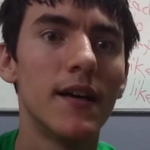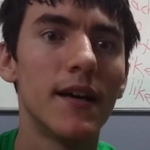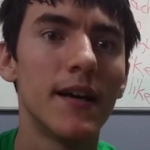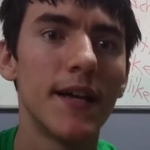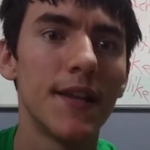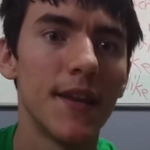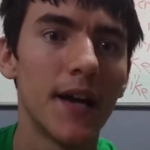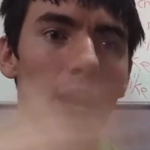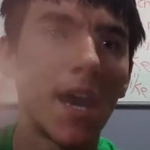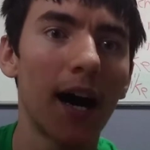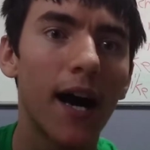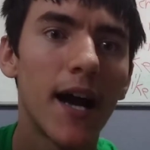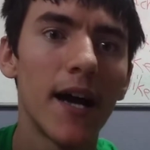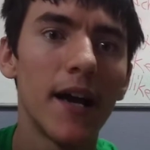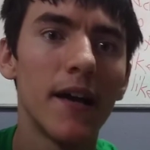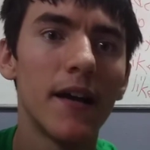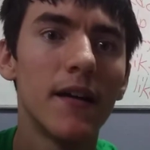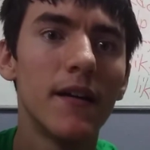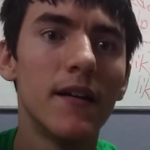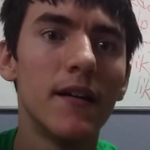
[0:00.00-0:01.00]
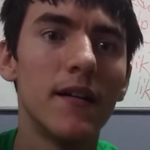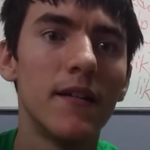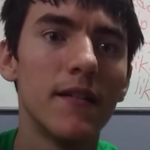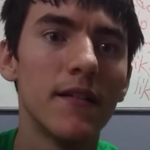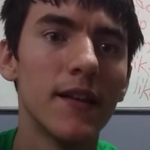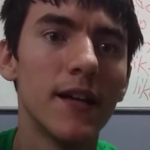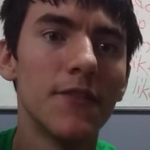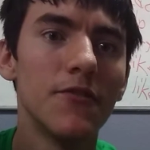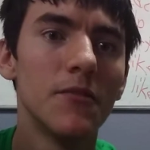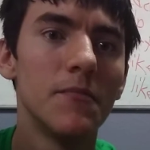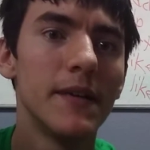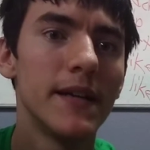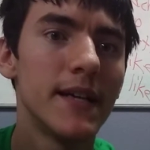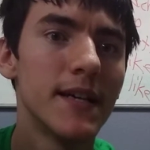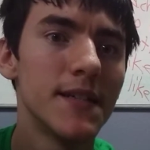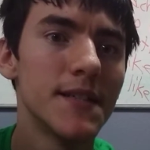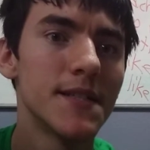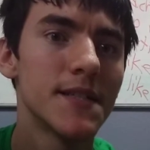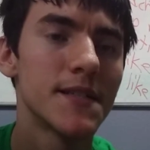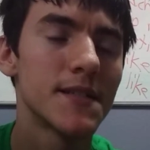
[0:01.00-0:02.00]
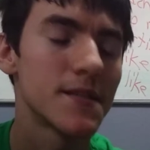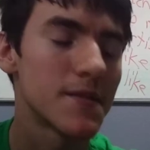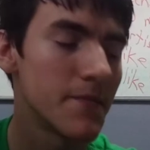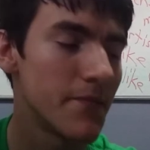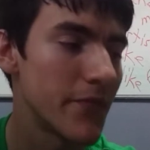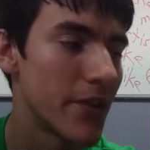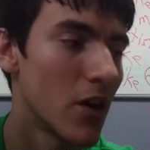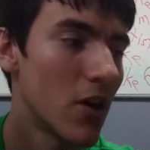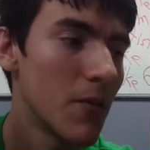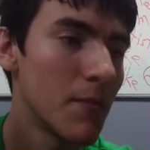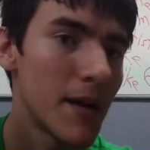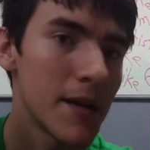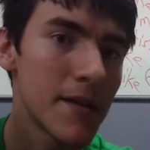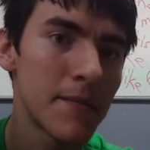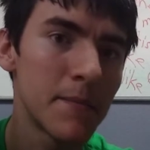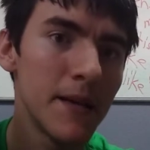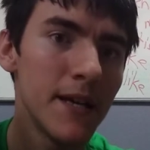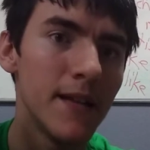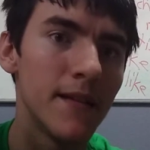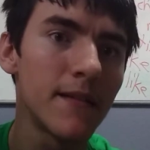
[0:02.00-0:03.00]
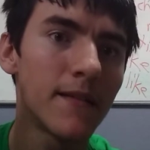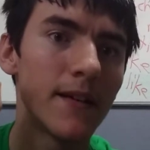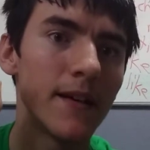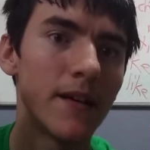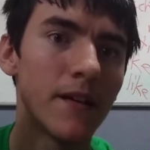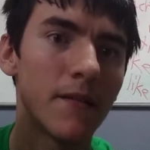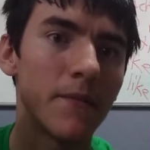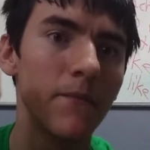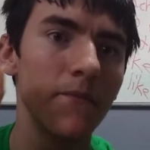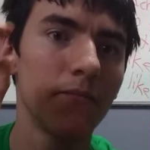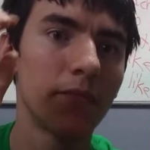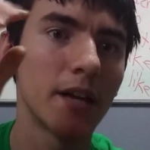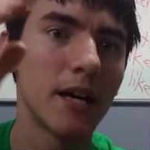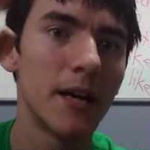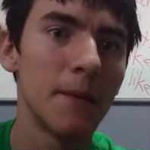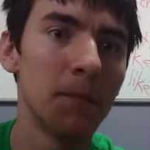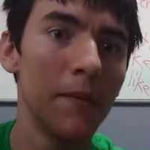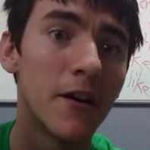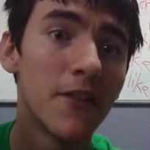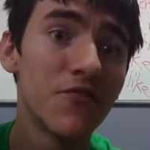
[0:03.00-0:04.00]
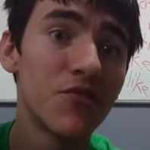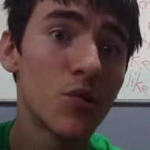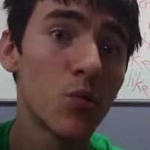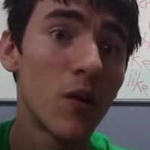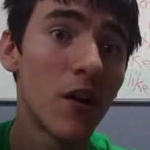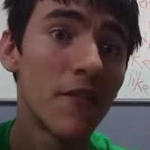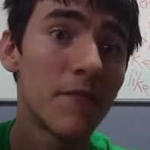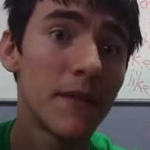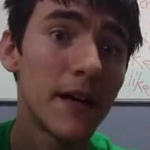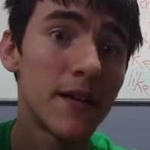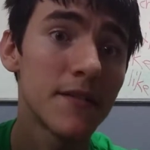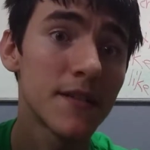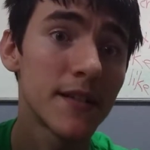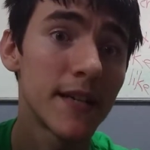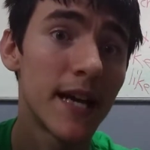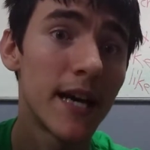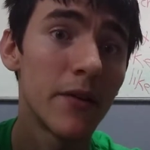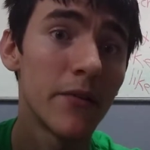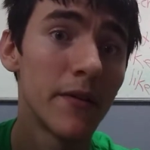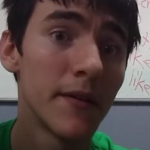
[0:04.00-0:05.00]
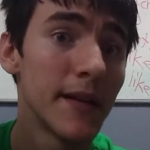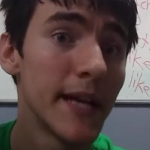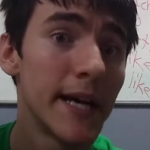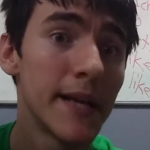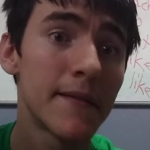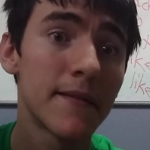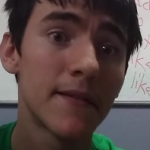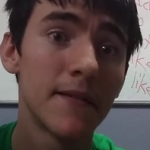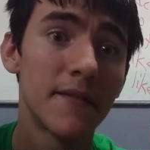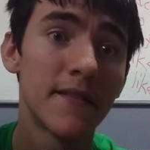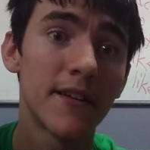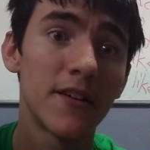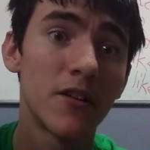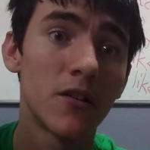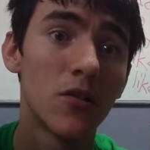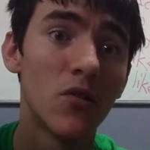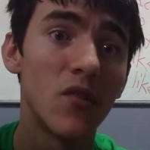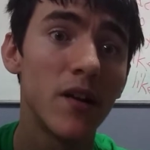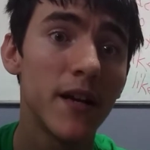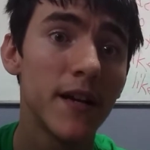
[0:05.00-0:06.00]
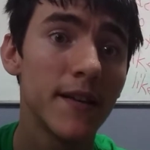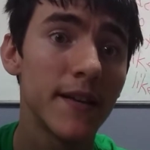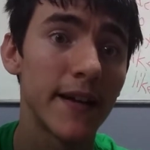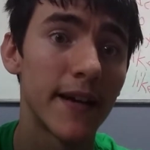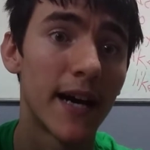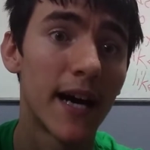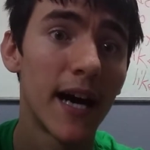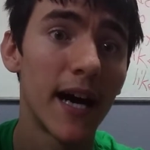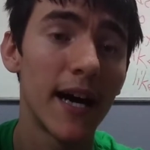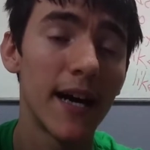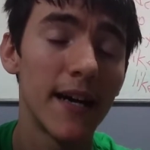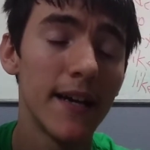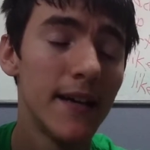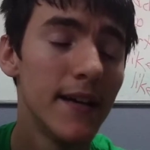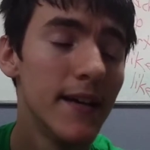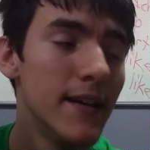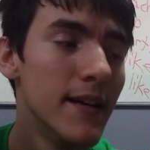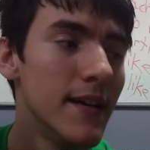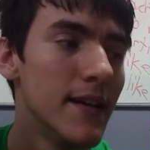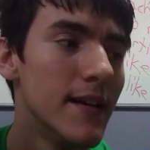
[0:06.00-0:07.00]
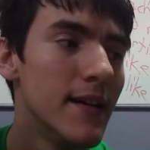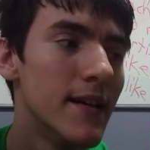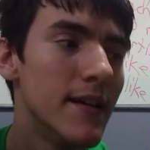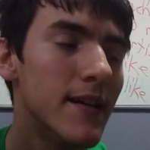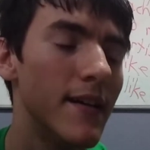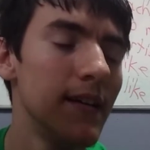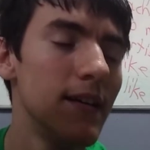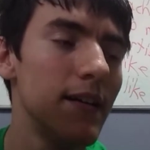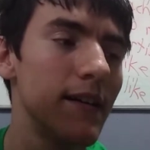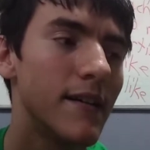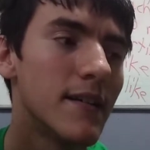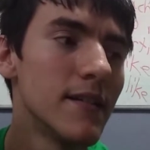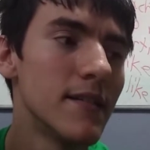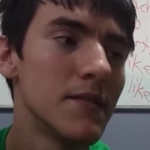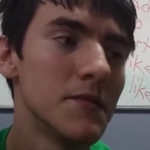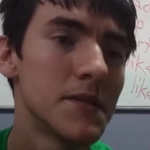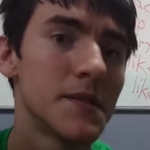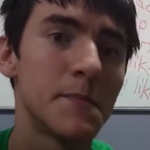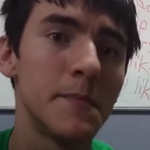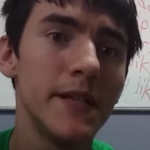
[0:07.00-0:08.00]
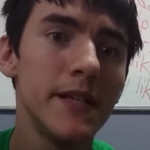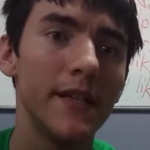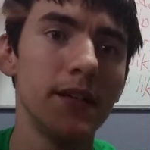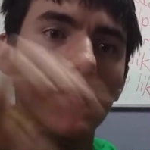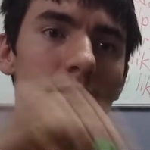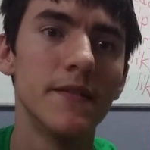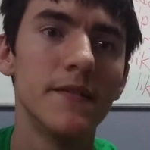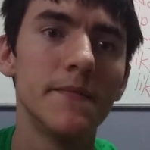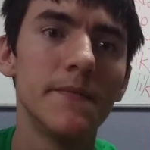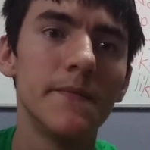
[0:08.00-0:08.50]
in the high level, because on my speed thing, above 12 miles an hour, that's considered going into the high speed,